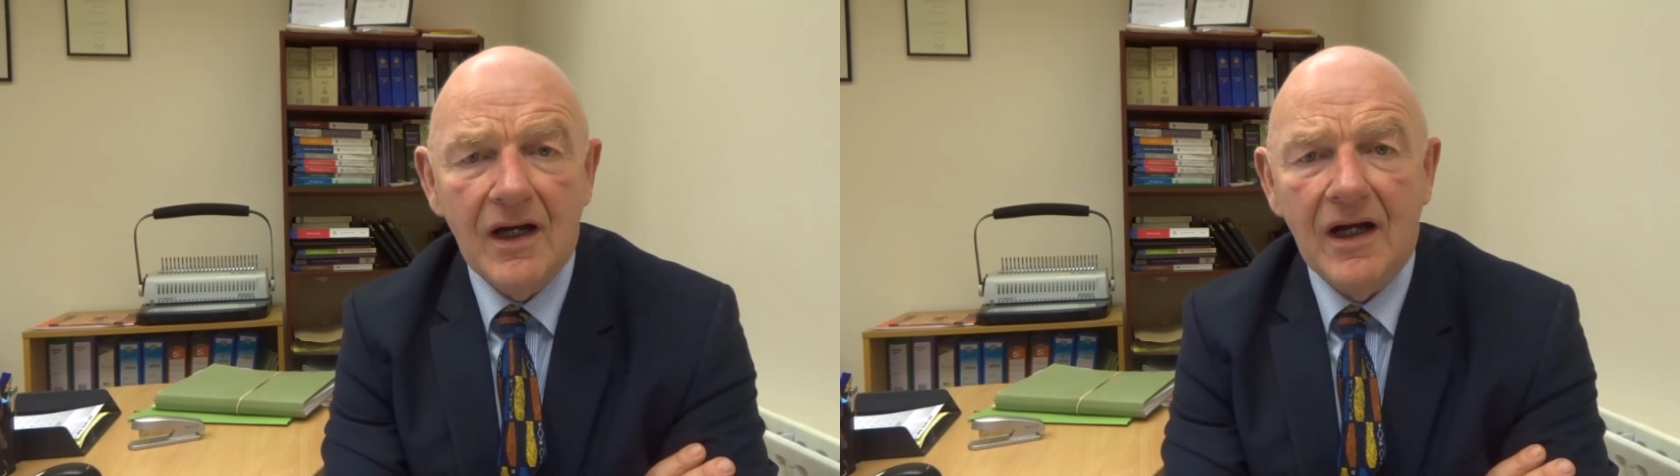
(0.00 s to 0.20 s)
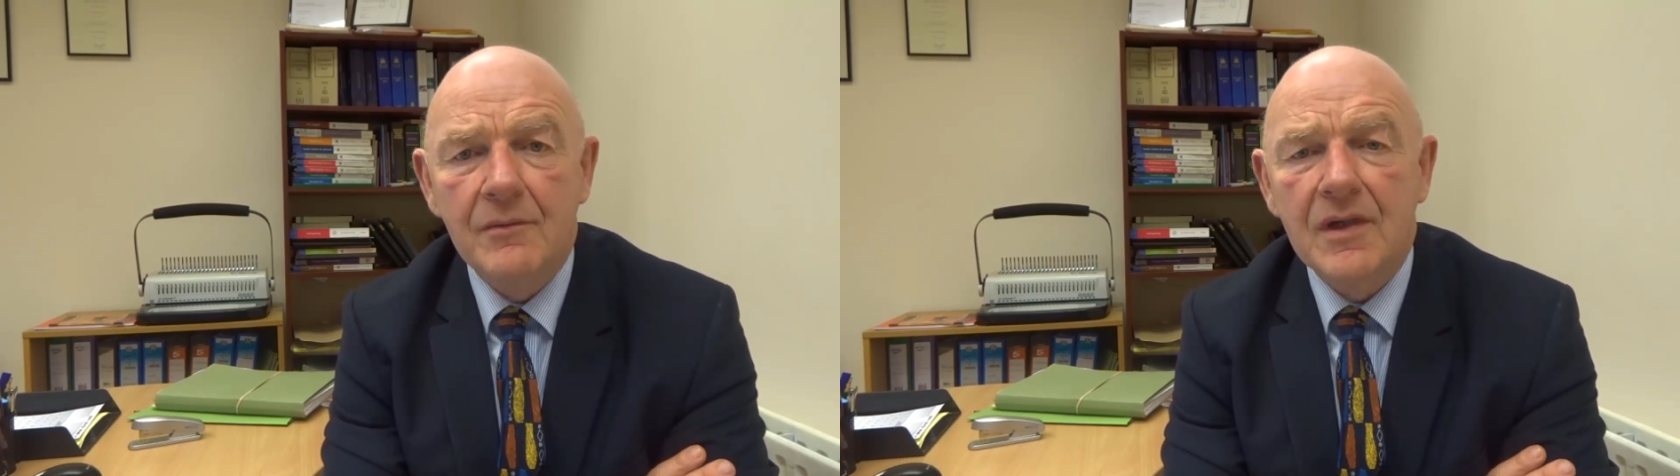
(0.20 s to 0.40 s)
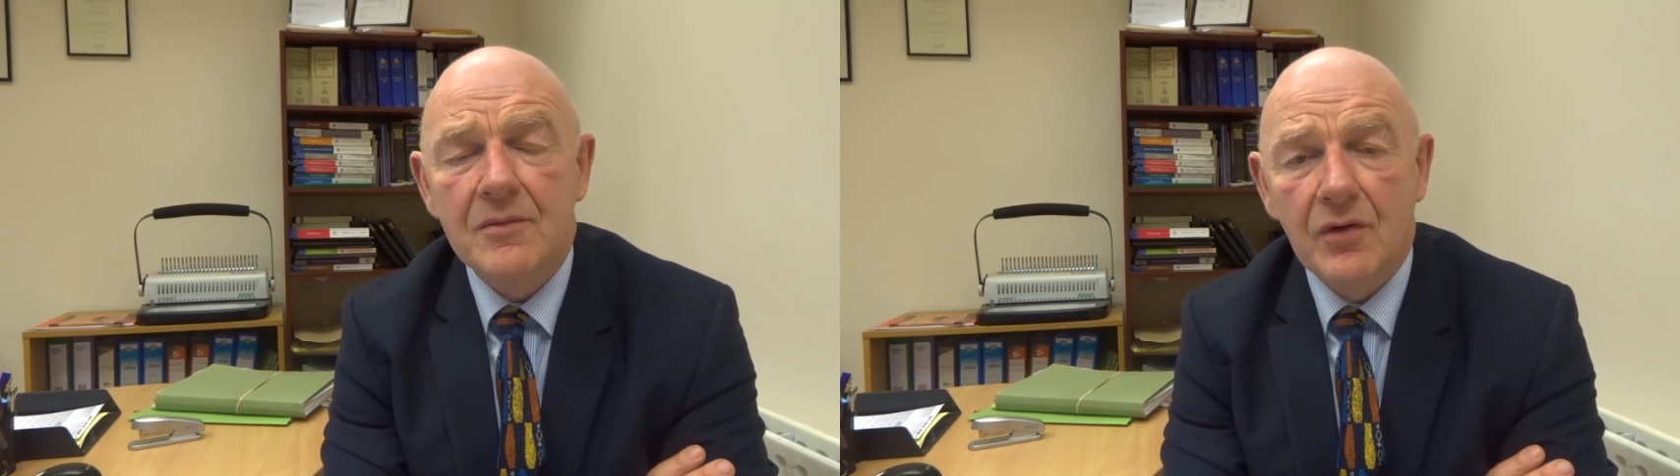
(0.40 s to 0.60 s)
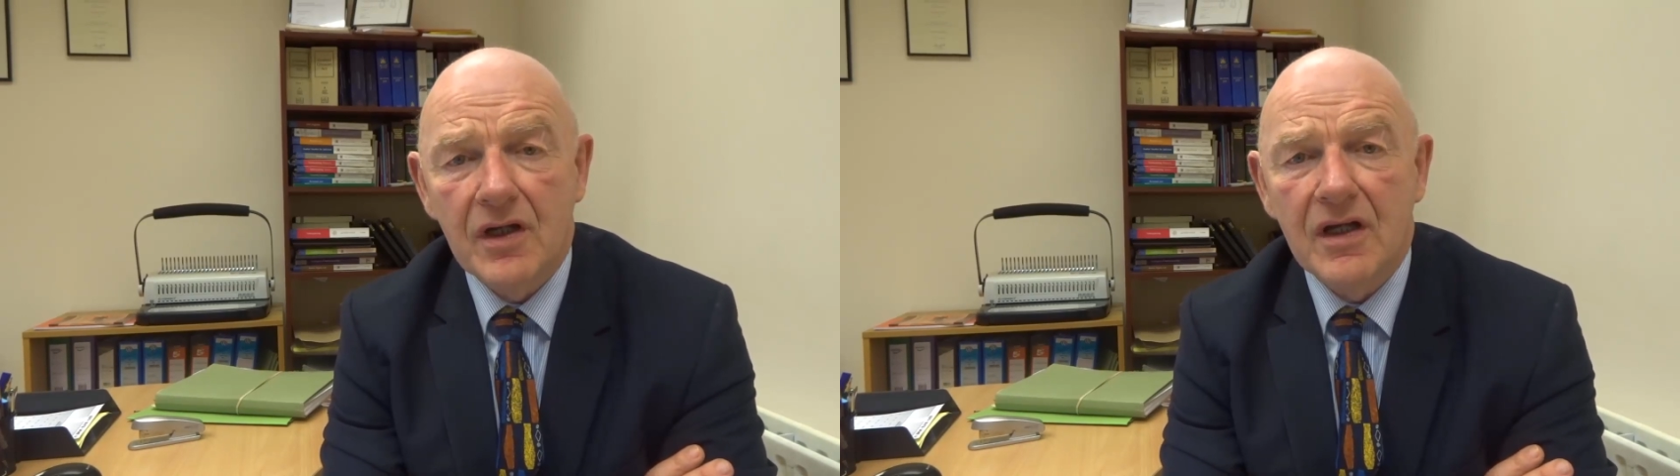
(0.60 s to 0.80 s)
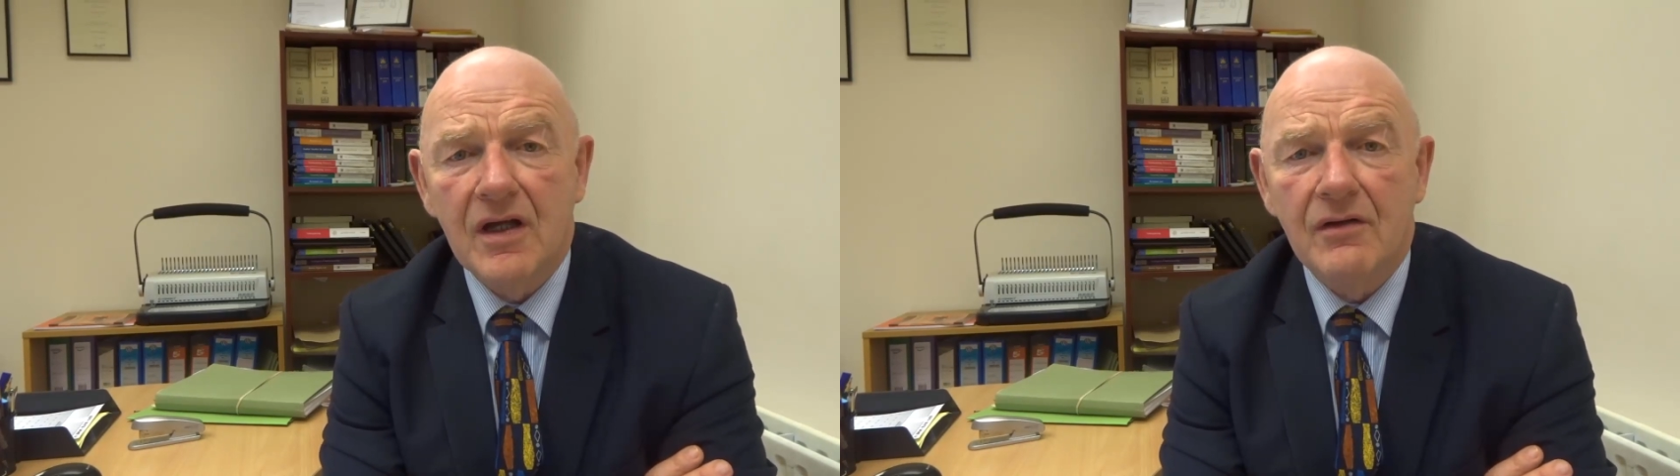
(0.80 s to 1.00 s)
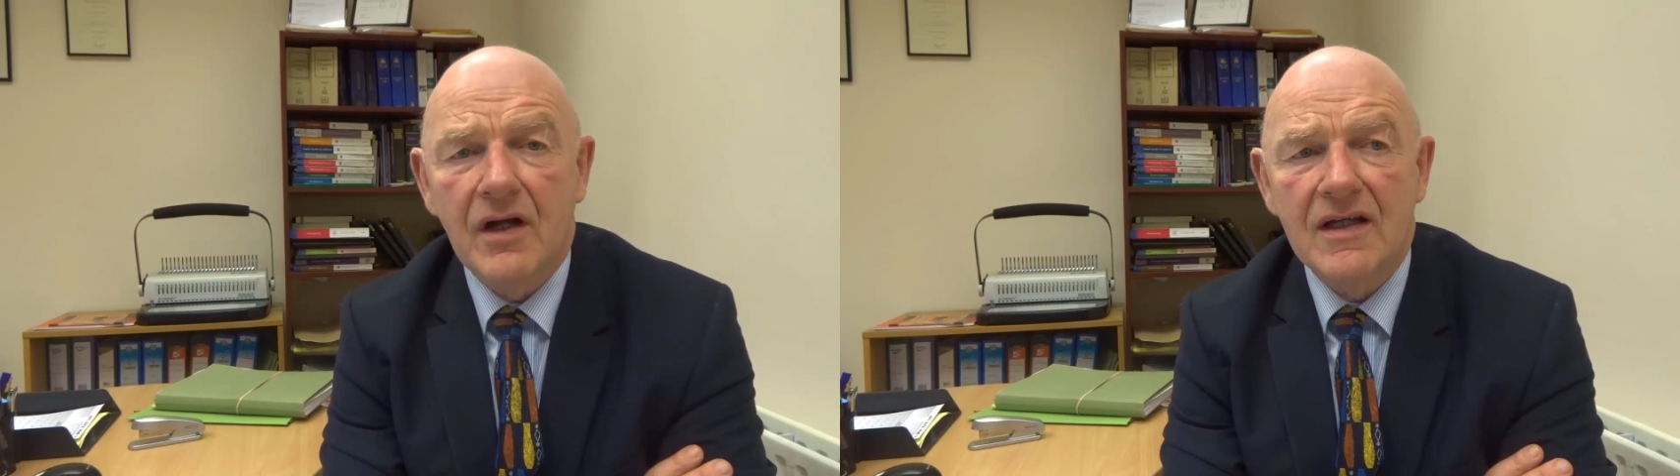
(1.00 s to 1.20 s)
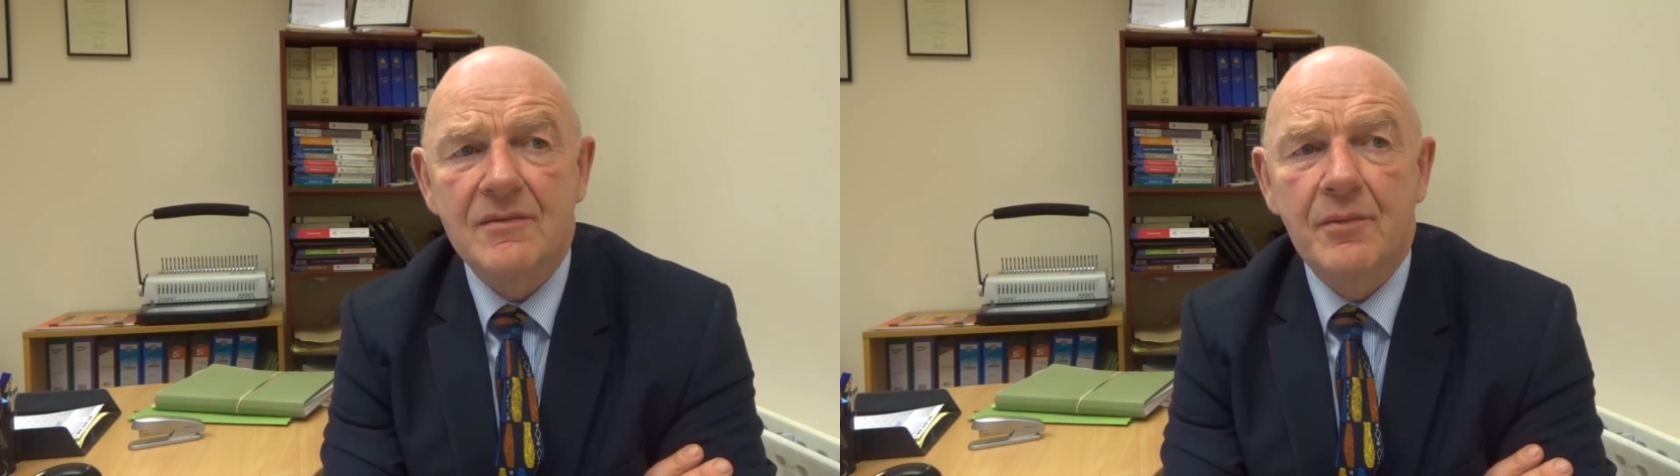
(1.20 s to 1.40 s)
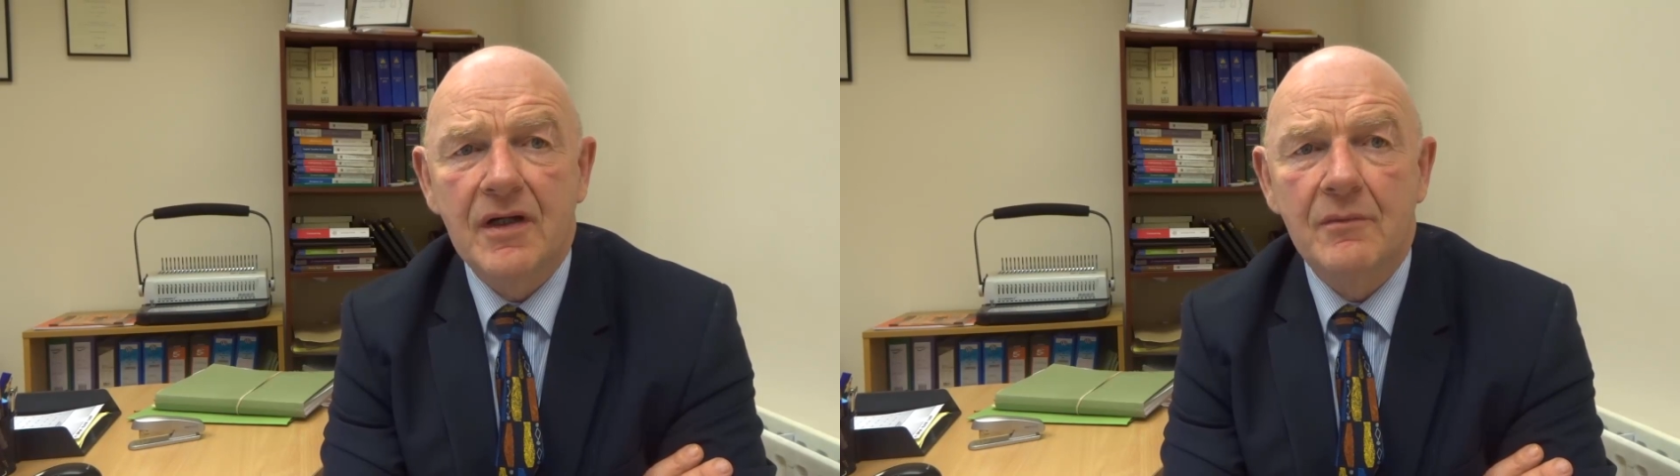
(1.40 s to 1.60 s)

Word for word: I'm being bullied and harassed by